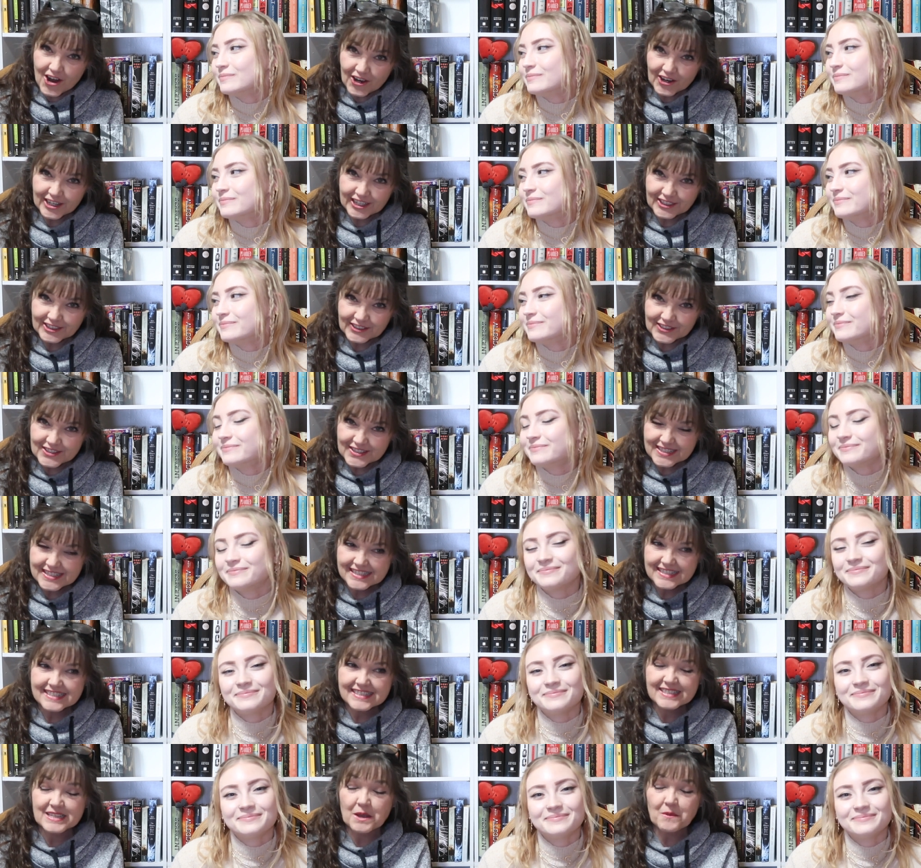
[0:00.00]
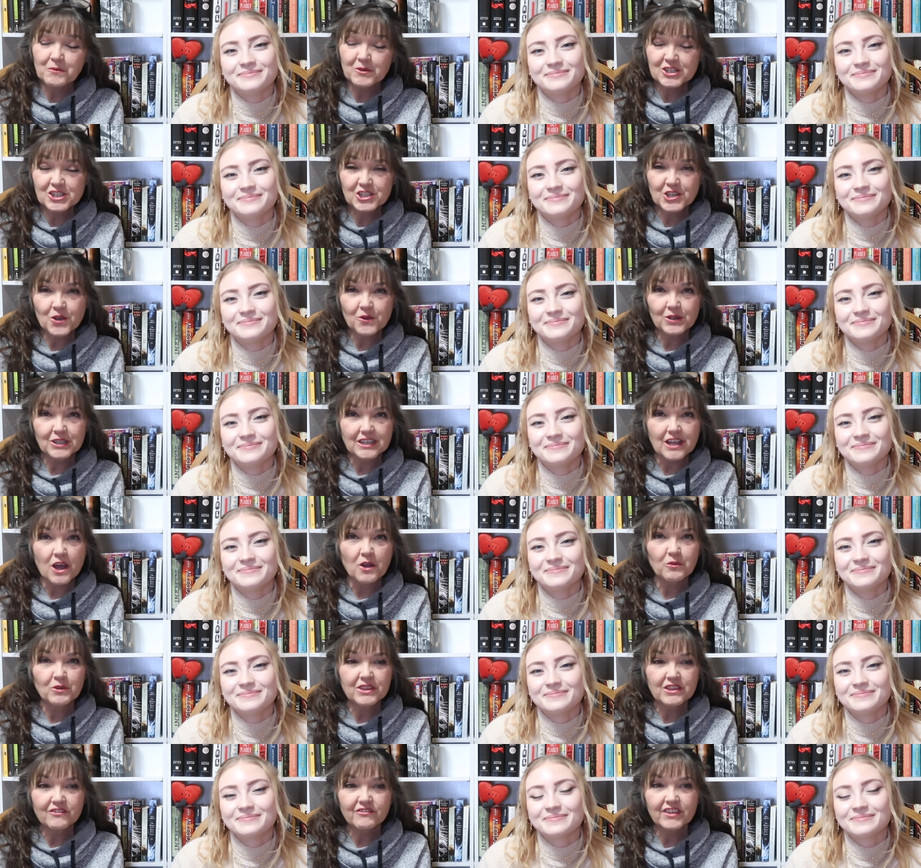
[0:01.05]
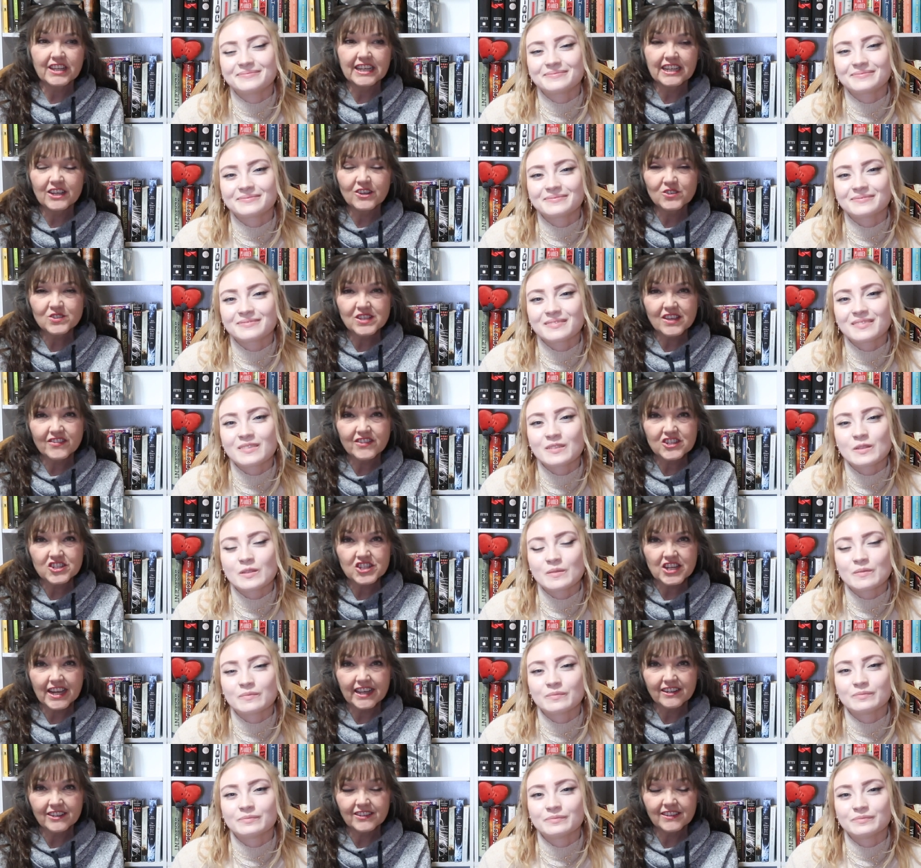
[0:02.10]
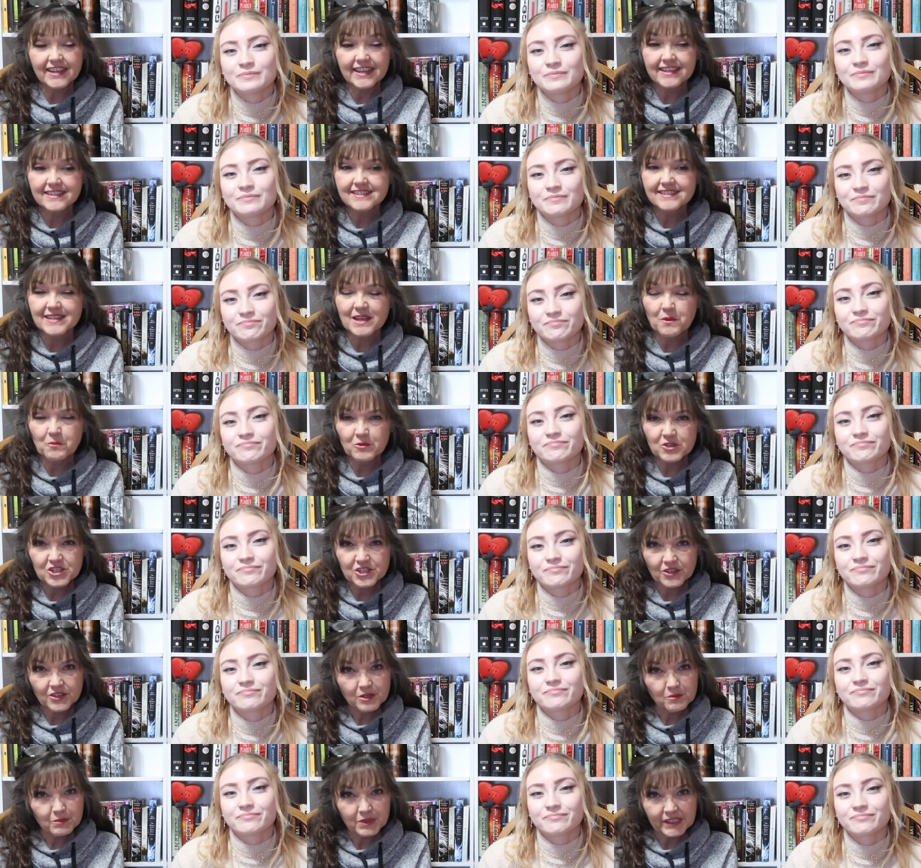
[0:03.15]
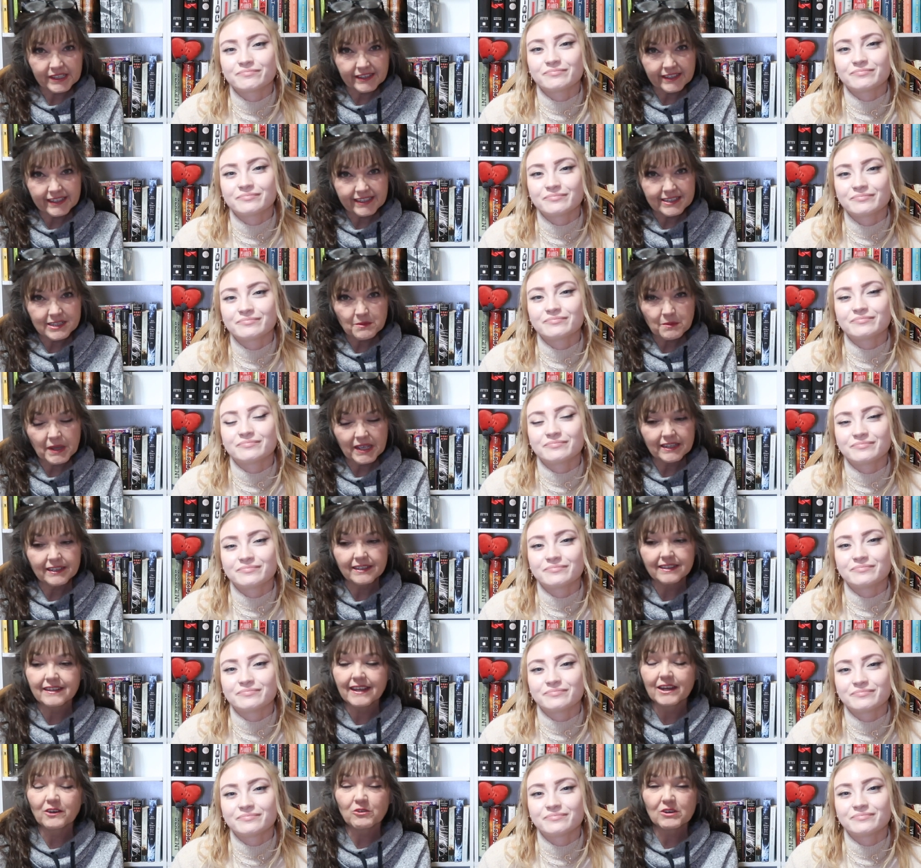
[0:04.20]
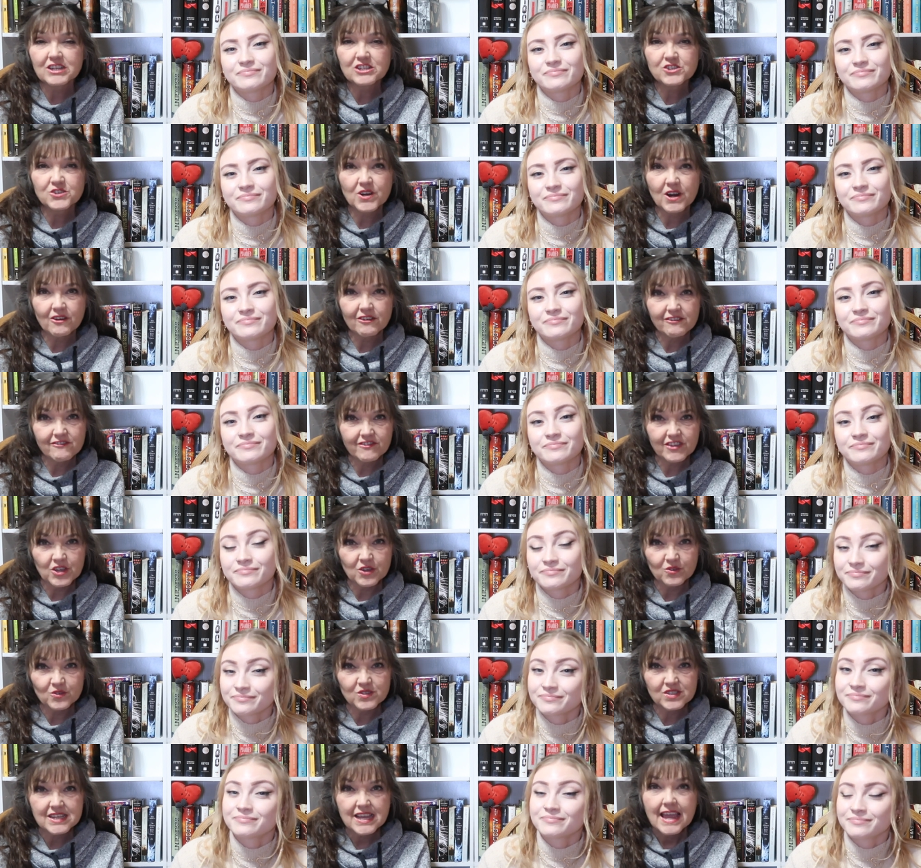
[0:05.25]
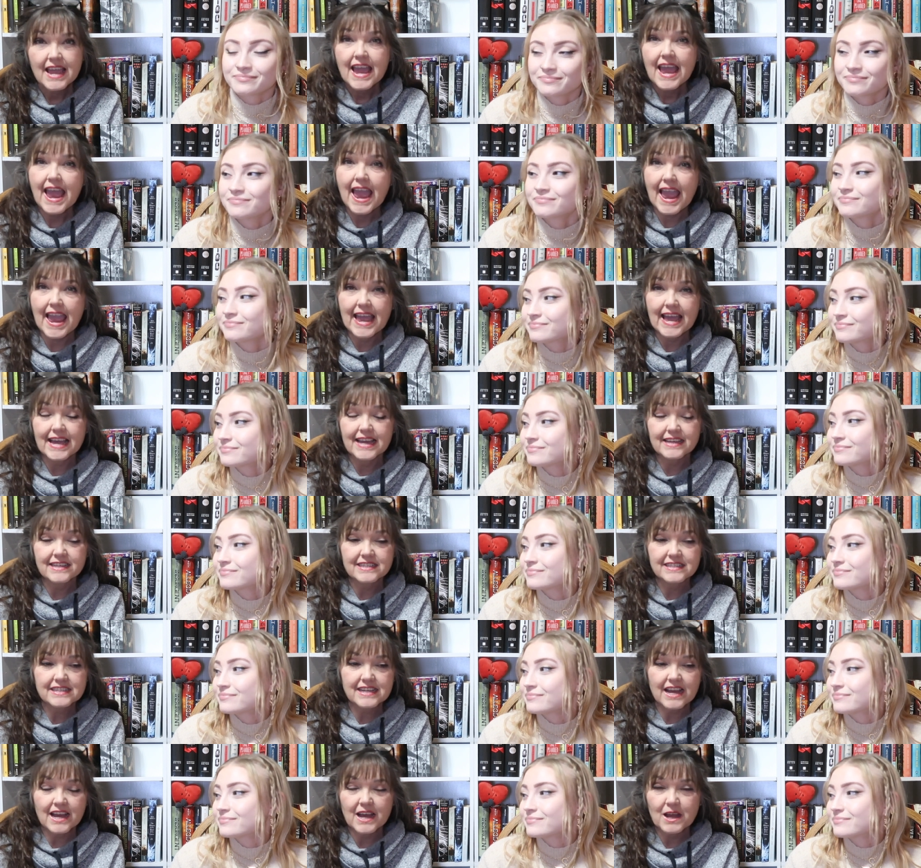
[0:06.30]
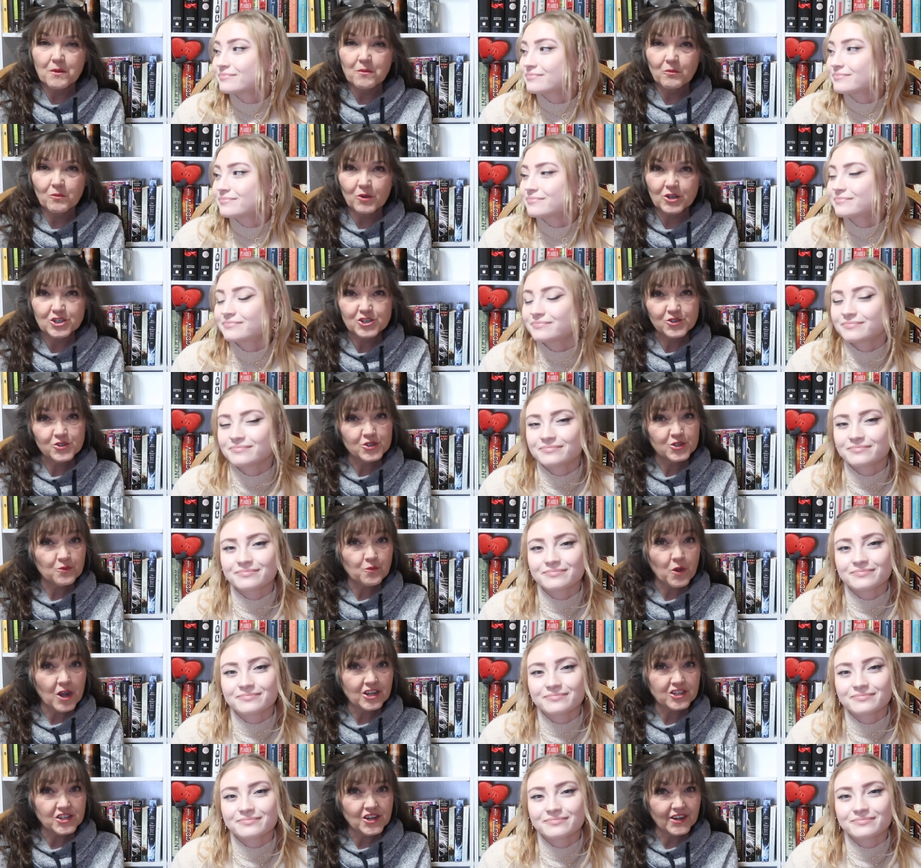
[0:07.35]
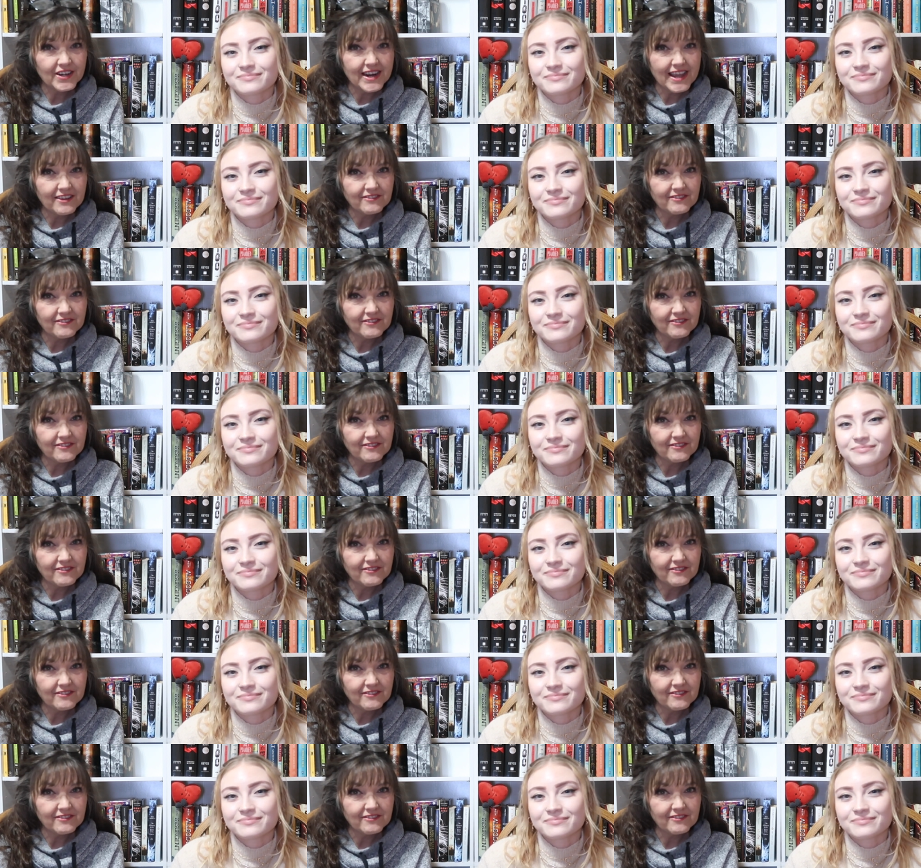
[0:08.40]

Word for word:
Speaker 1: articles some which go along with the videos on the channel and some which are completely independent like restaurant reviews and um, what you should watch on